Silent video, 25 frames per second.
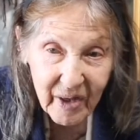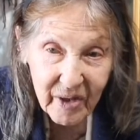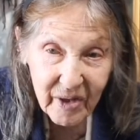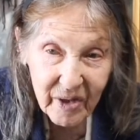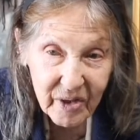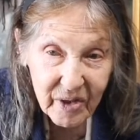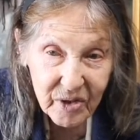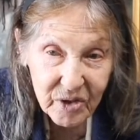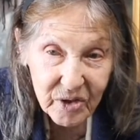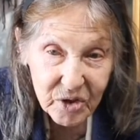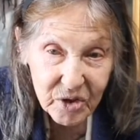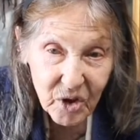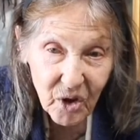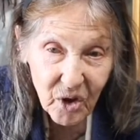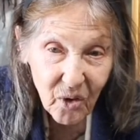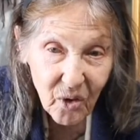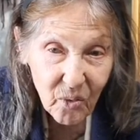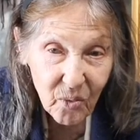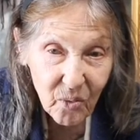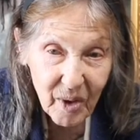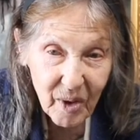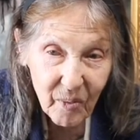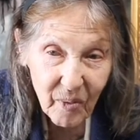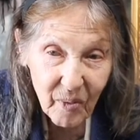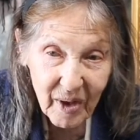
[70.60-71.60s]
So
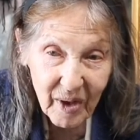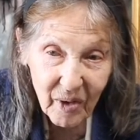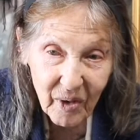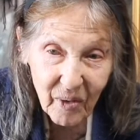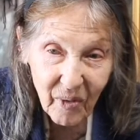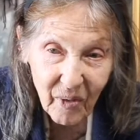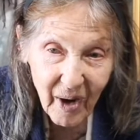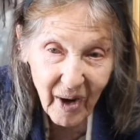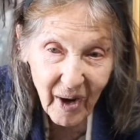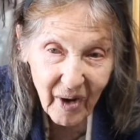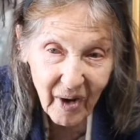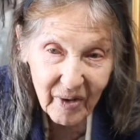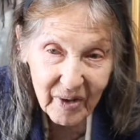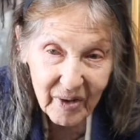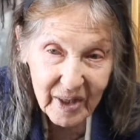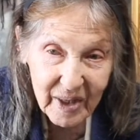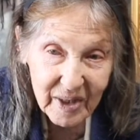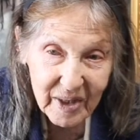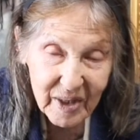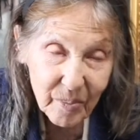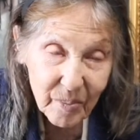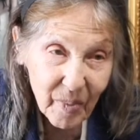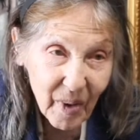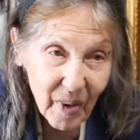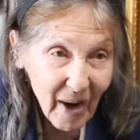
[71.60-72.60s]
we went around and
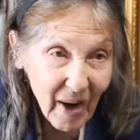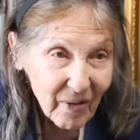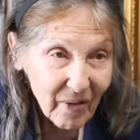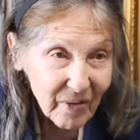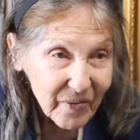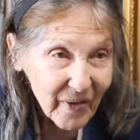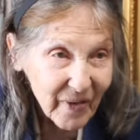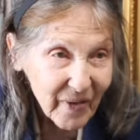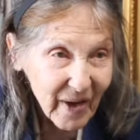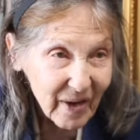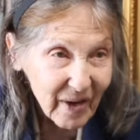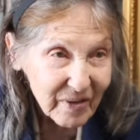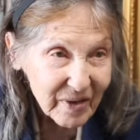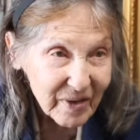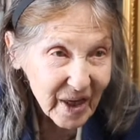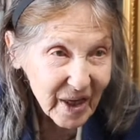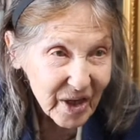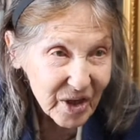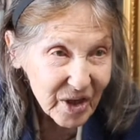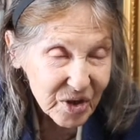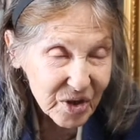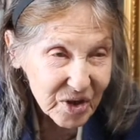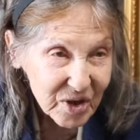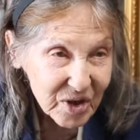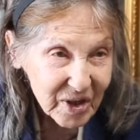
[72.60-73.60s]
the Brown
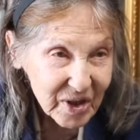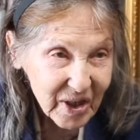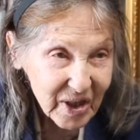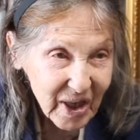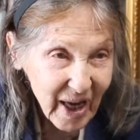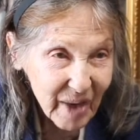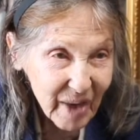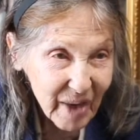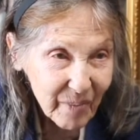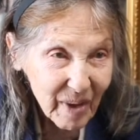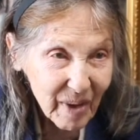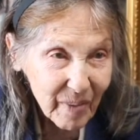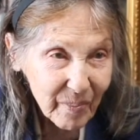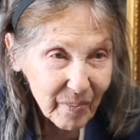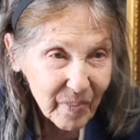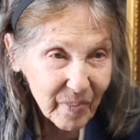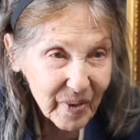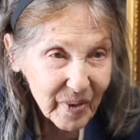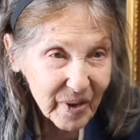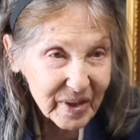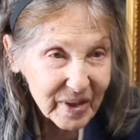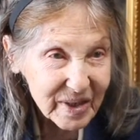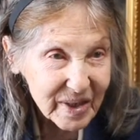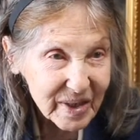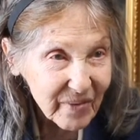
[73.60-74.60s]
Foundation came up
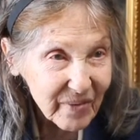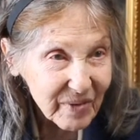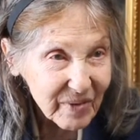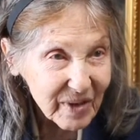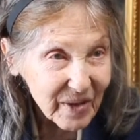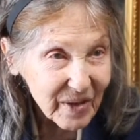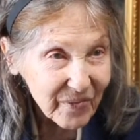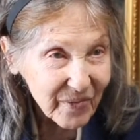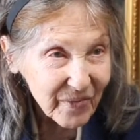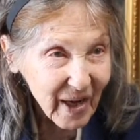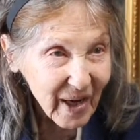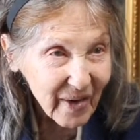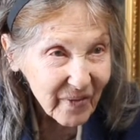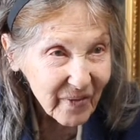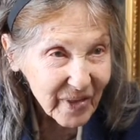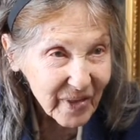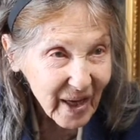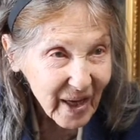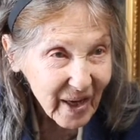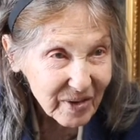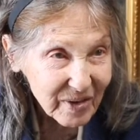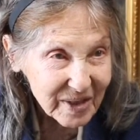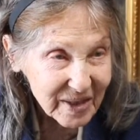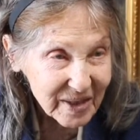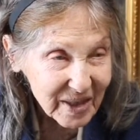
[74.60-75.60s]
with
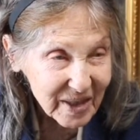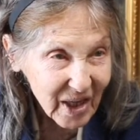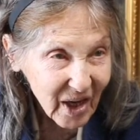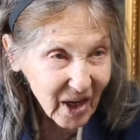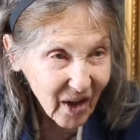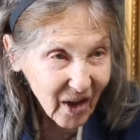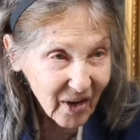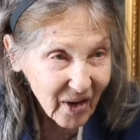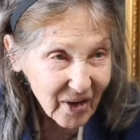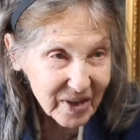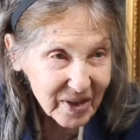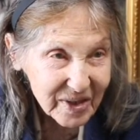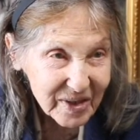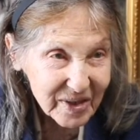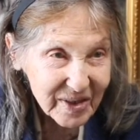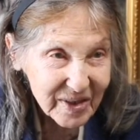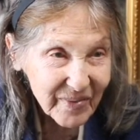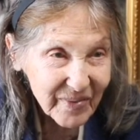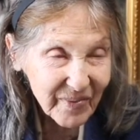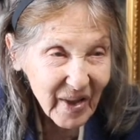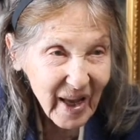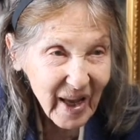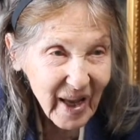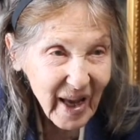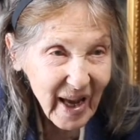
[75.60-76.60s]
$75,000.
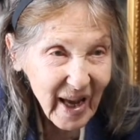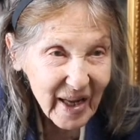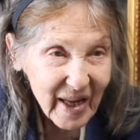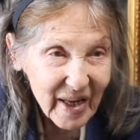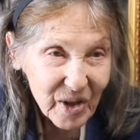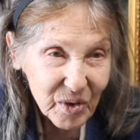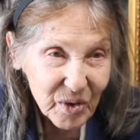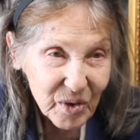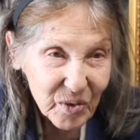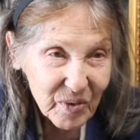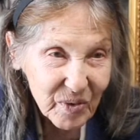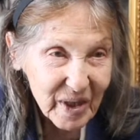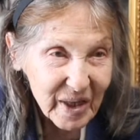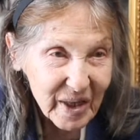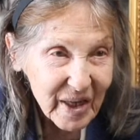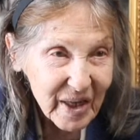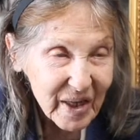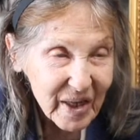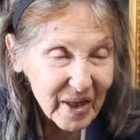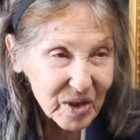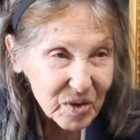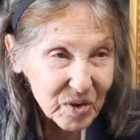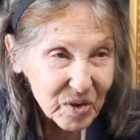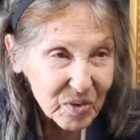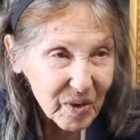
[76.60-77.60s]
And in 3
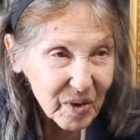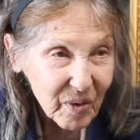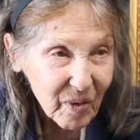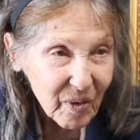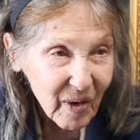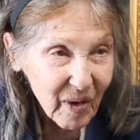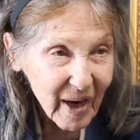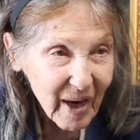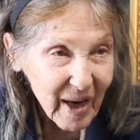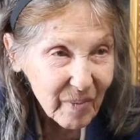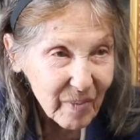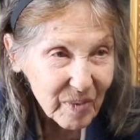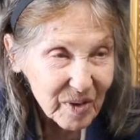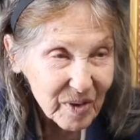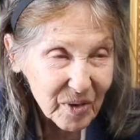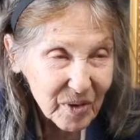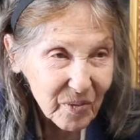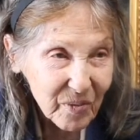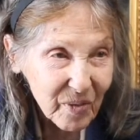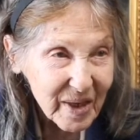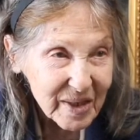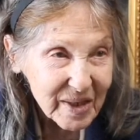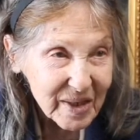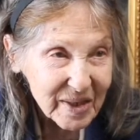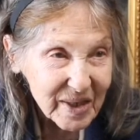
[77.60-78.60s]
years, we were able to
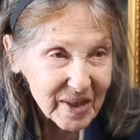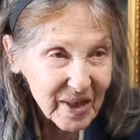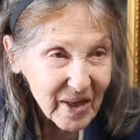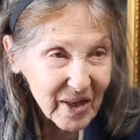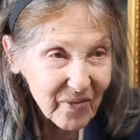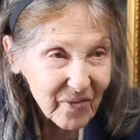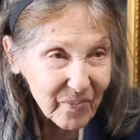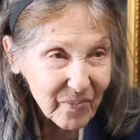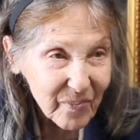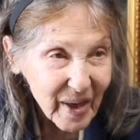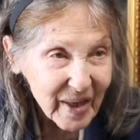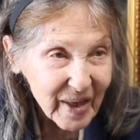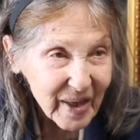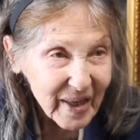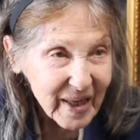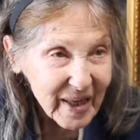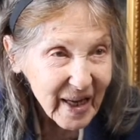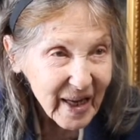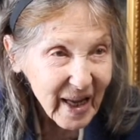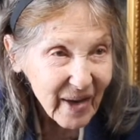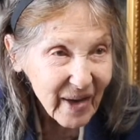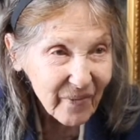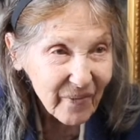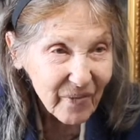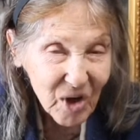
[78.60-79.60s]
raise enough money to
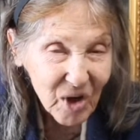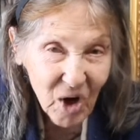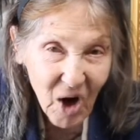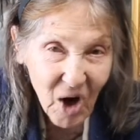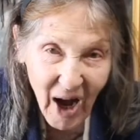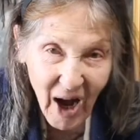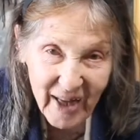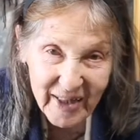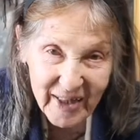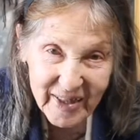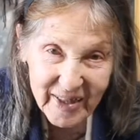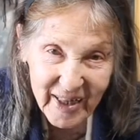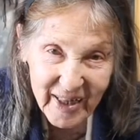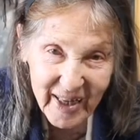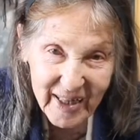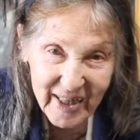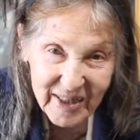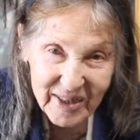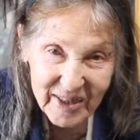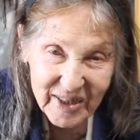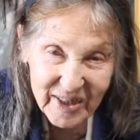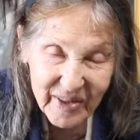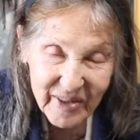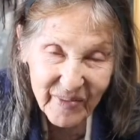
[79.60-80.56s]
have a contest.